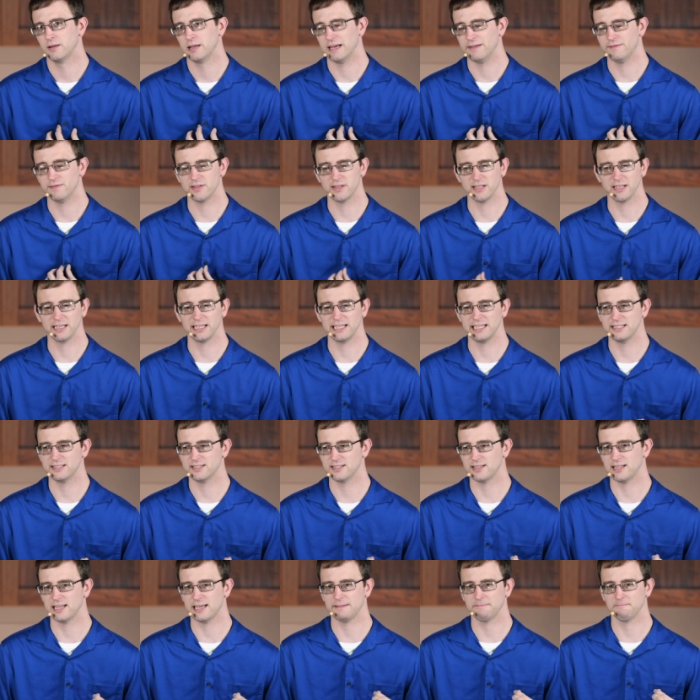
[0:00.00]
even the
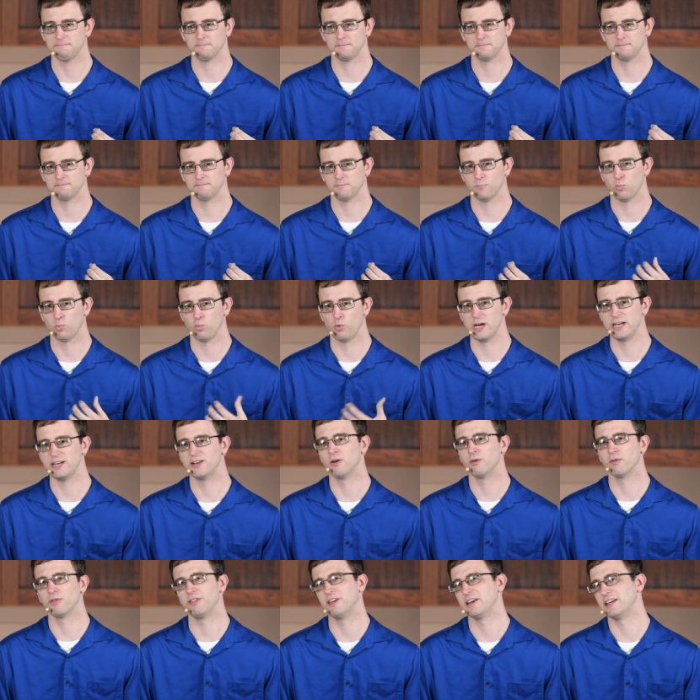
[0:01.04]
needs that we
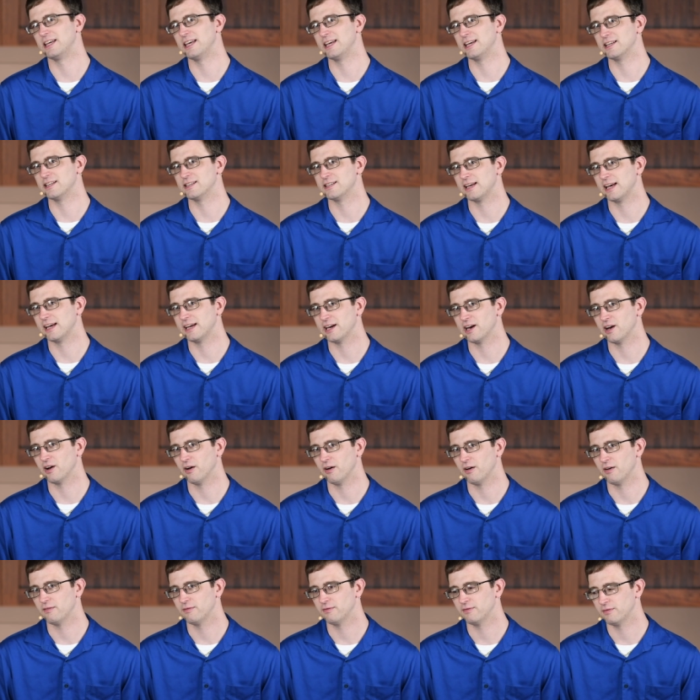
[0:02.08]
don't think He can take
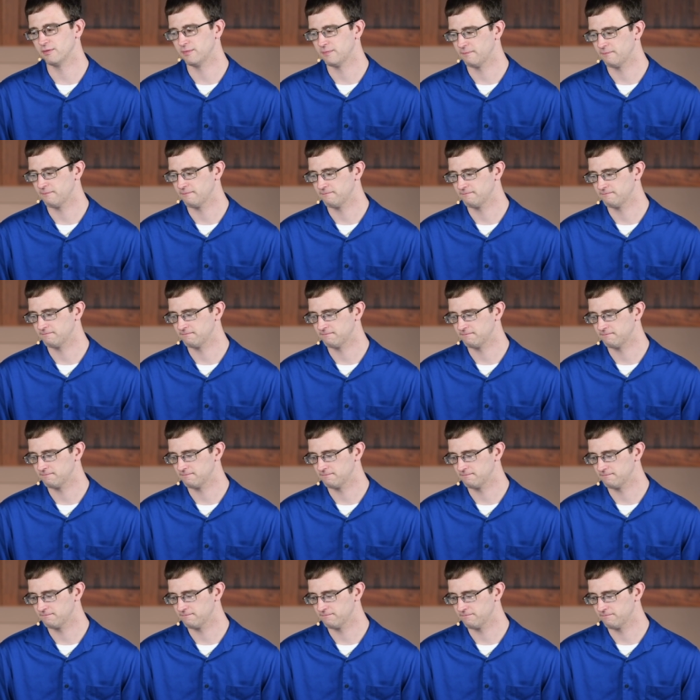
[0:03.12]
care of.
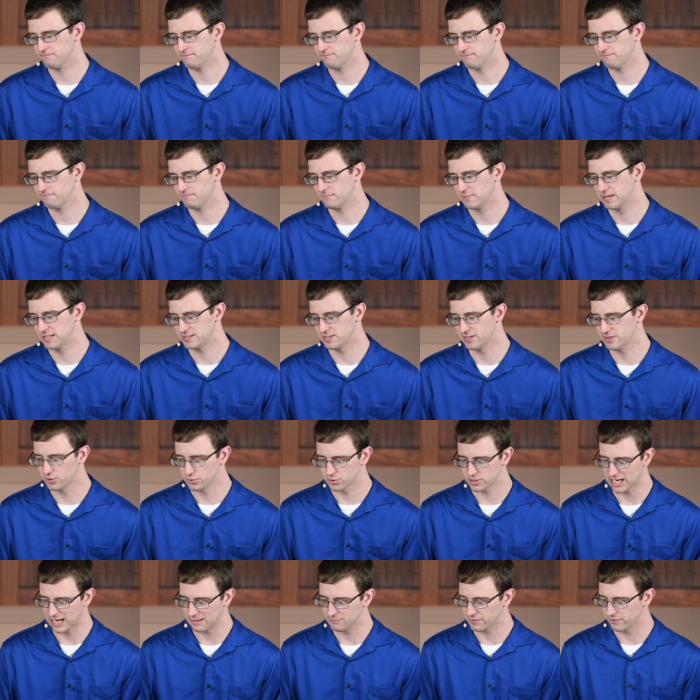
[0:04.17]
It's in
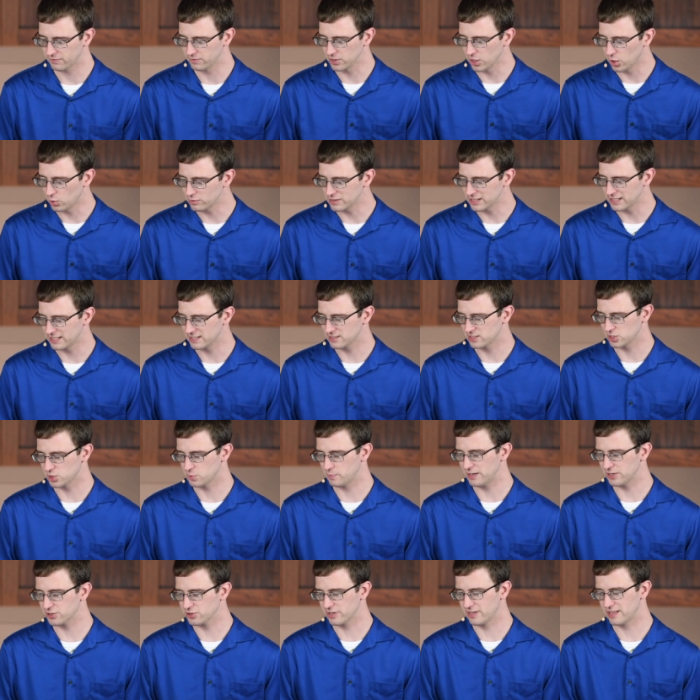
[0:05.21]
those times of loneliness,
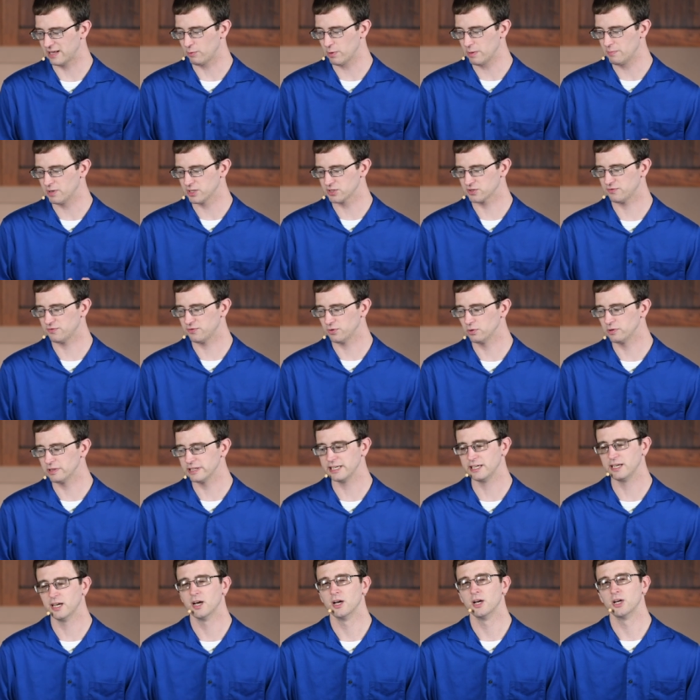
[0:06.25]
especially, that we must
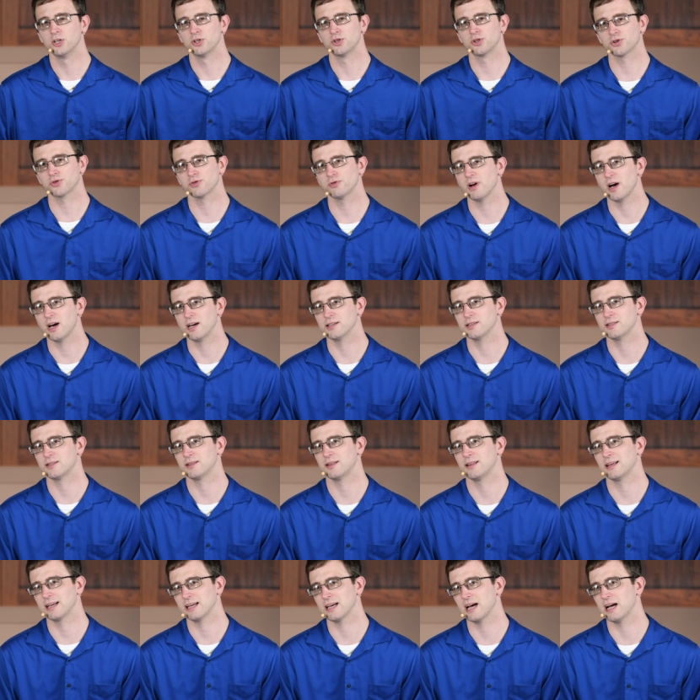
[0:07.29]
fully
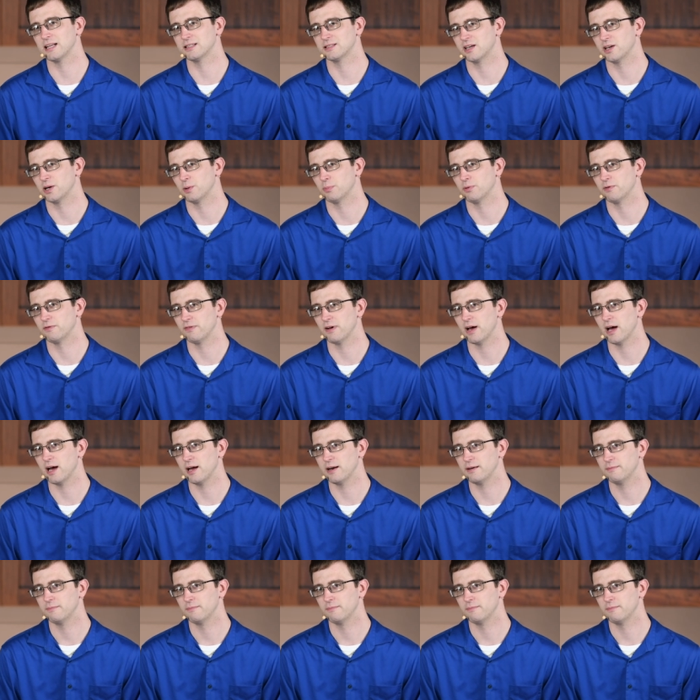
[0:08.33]
trust that God's going to provide.